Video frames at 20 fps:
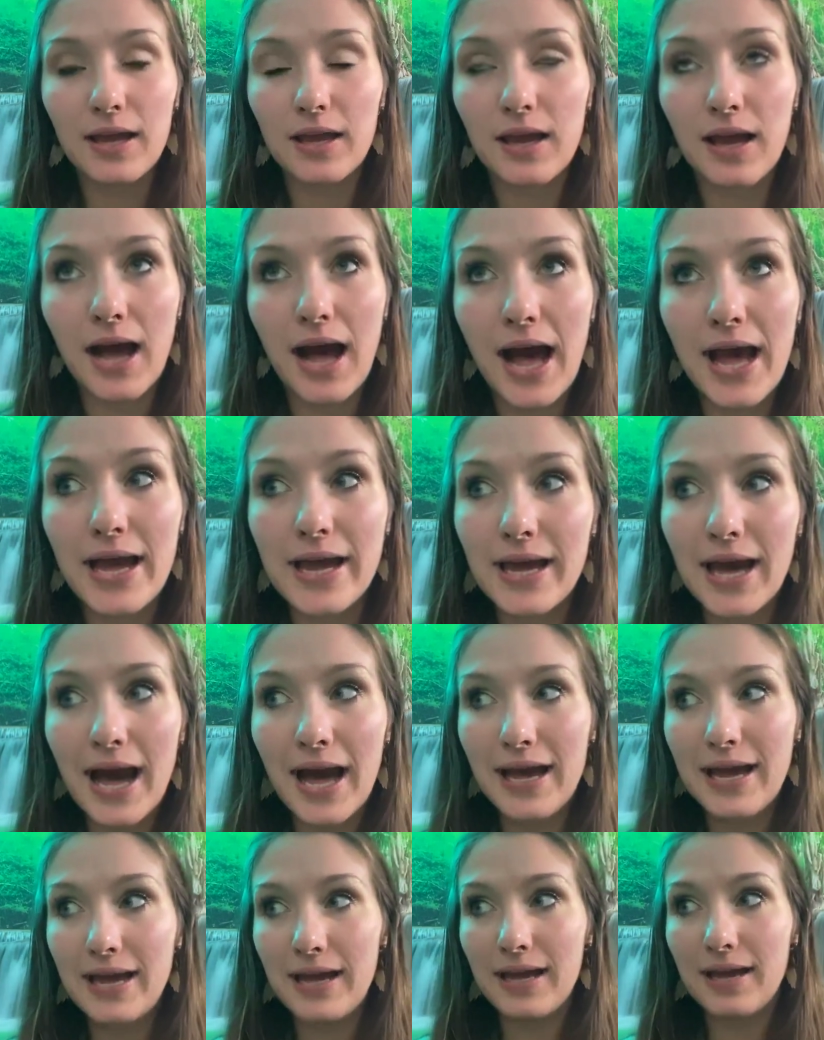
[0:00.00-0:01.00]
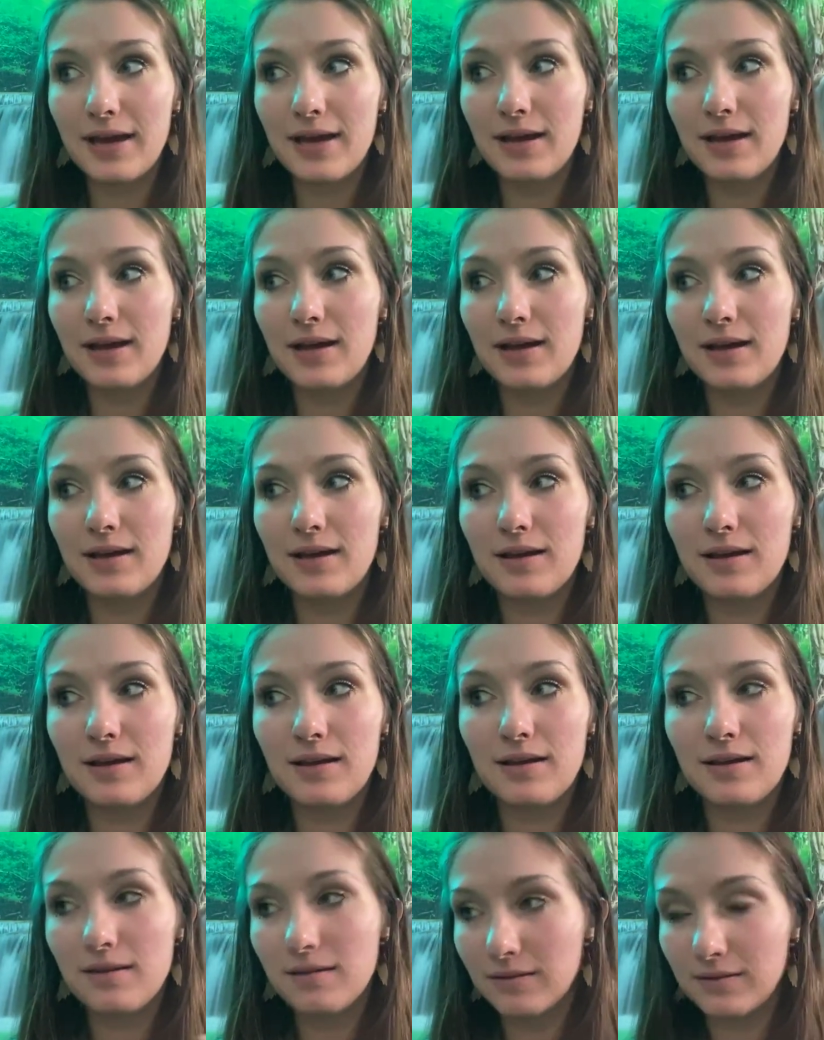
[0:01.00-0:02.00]

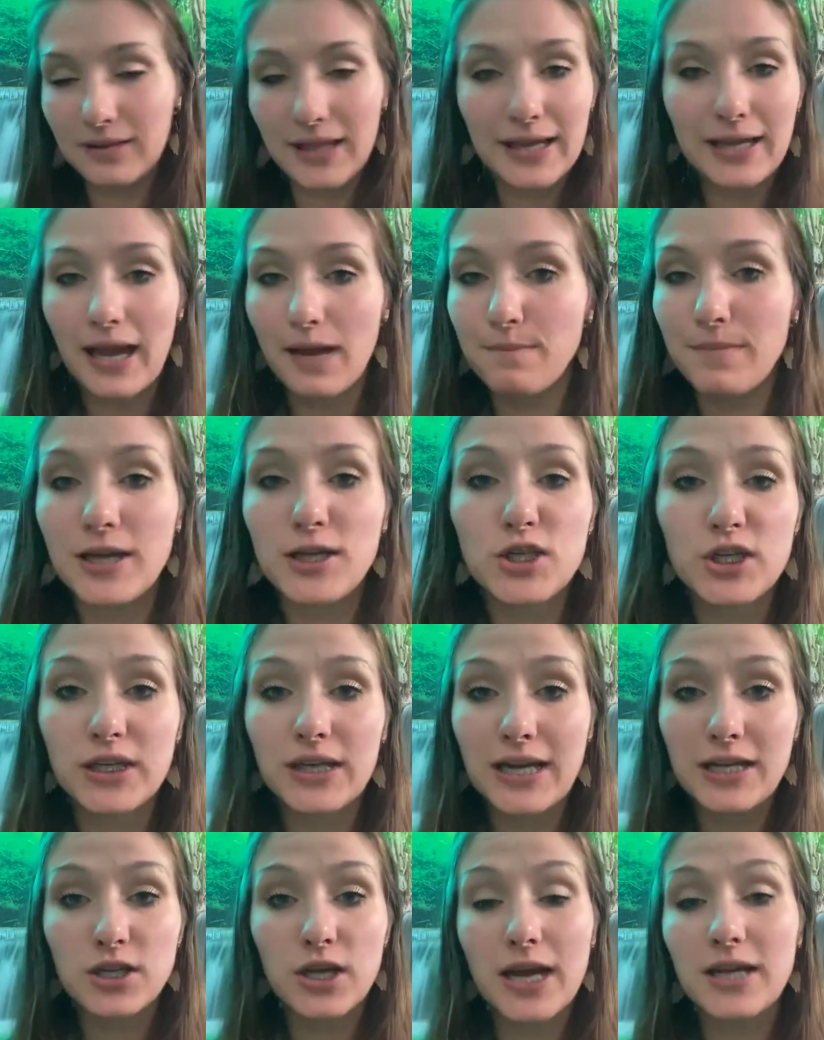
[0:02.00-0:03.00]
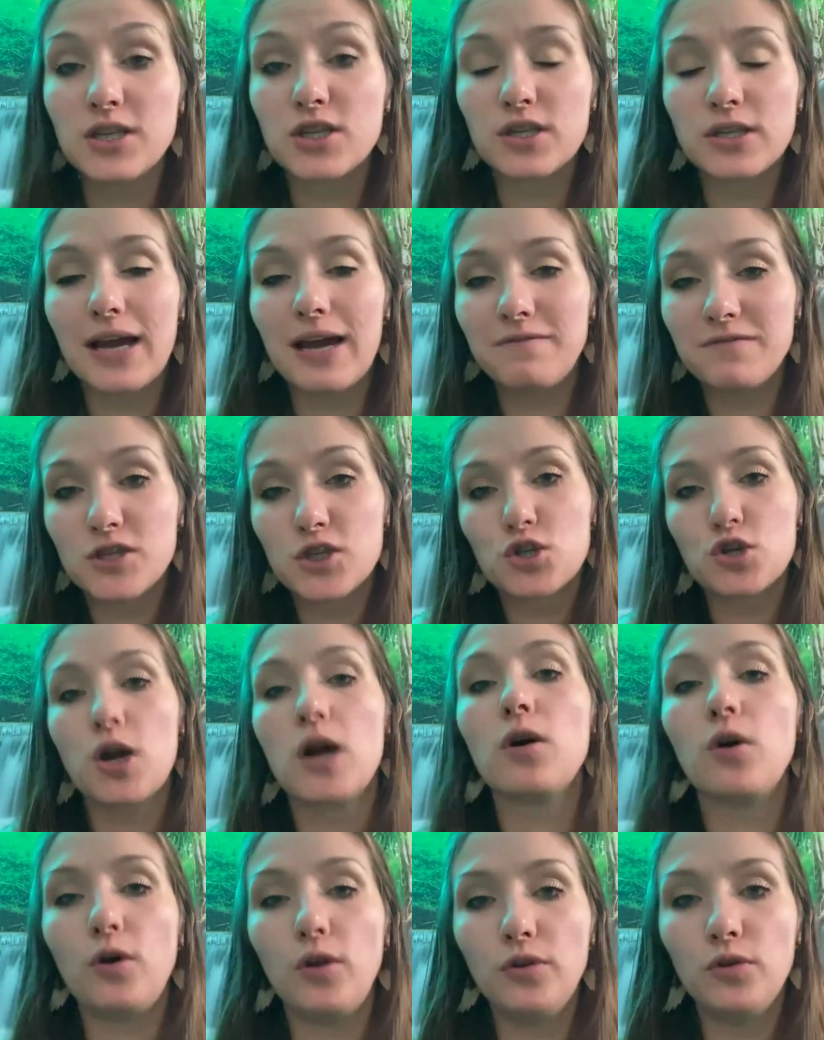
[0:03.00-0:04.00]
Like I mentioned, I've
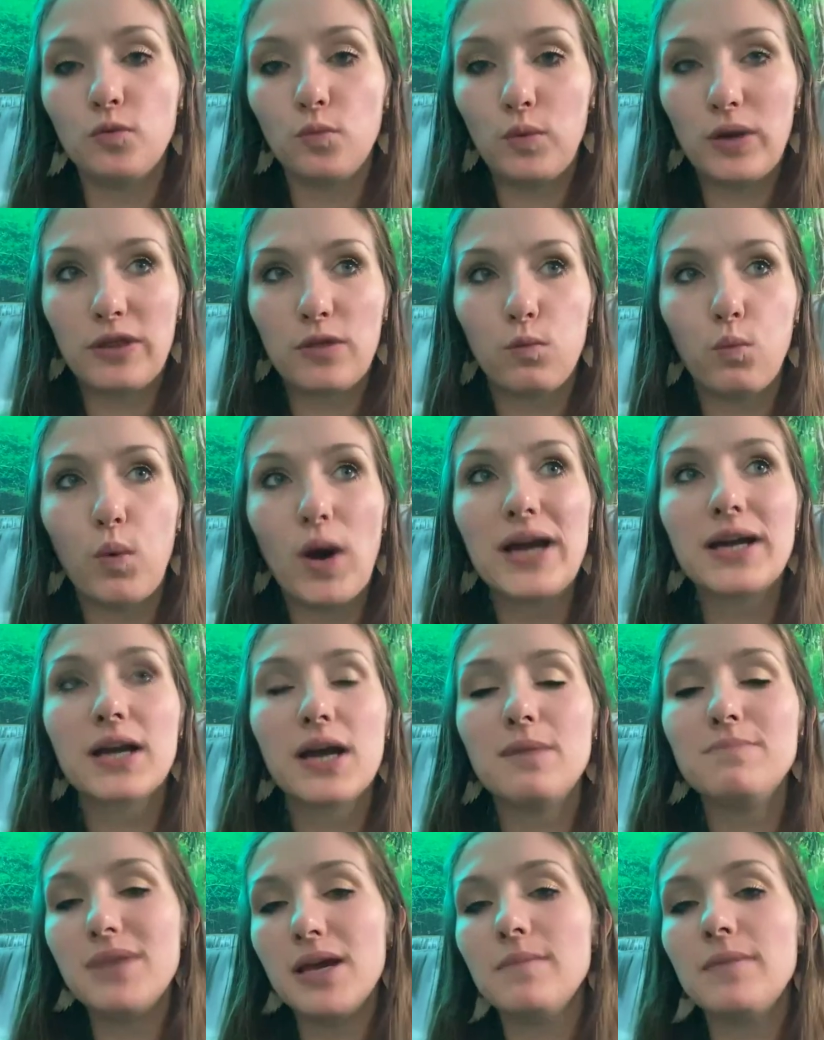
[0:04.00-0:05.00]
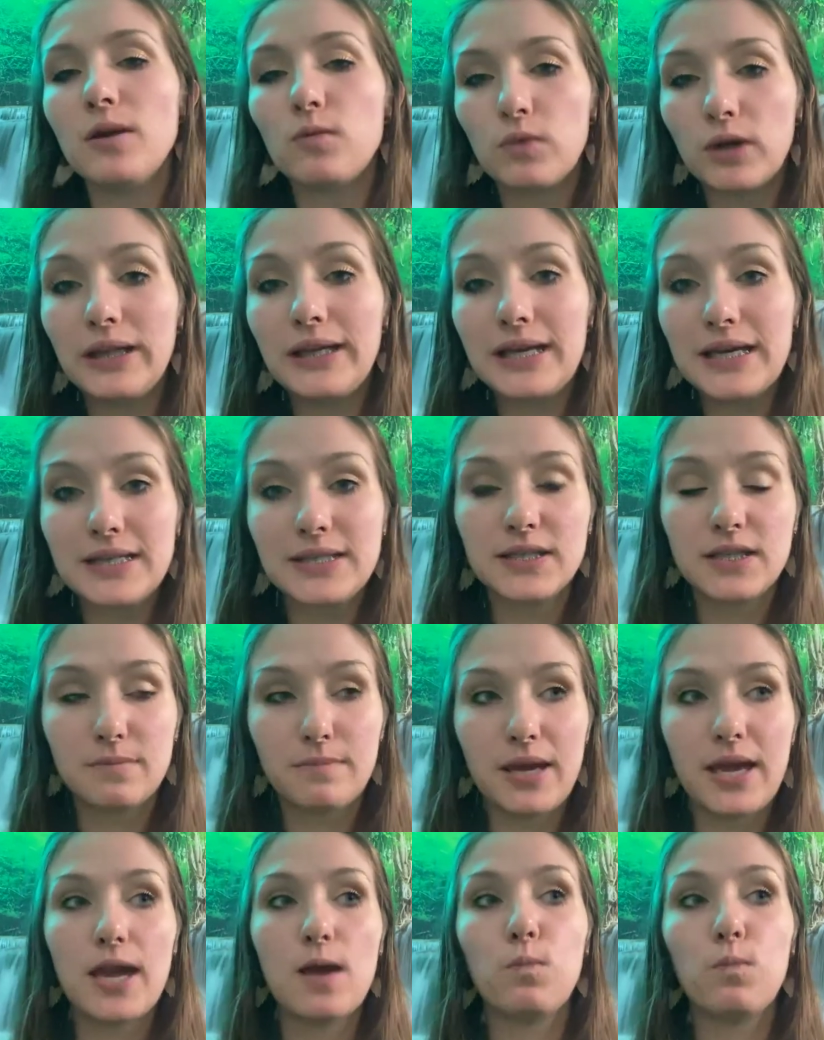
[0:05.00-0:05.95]
struggled with what commitment really is to me.